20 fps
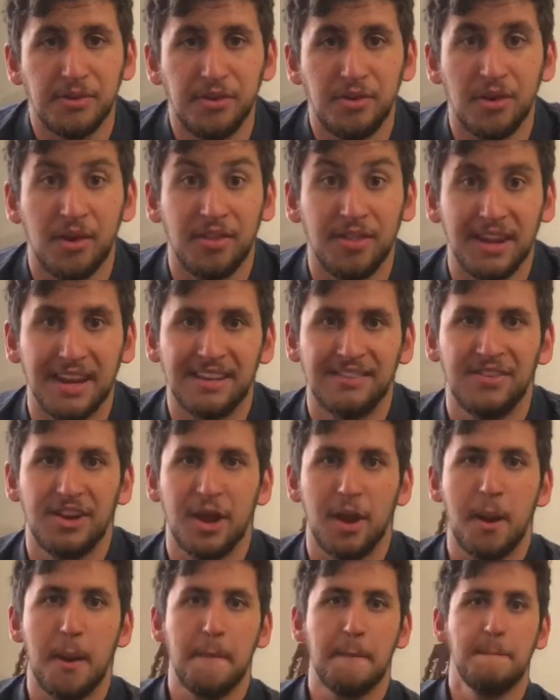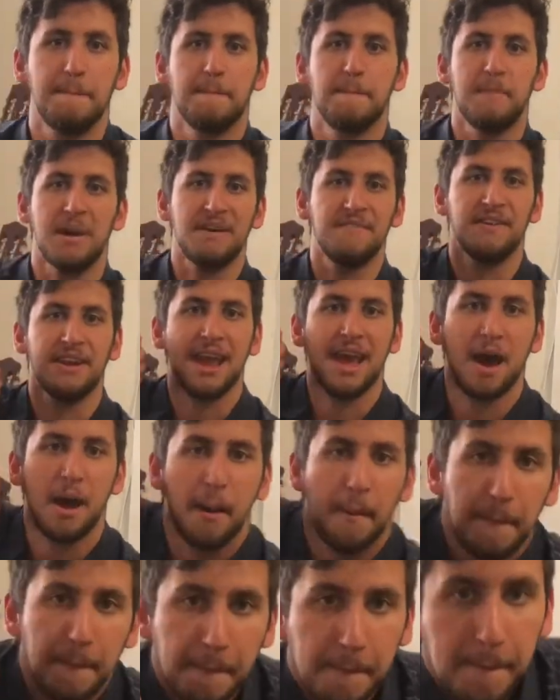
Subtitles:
with you on the next video. Bye for now.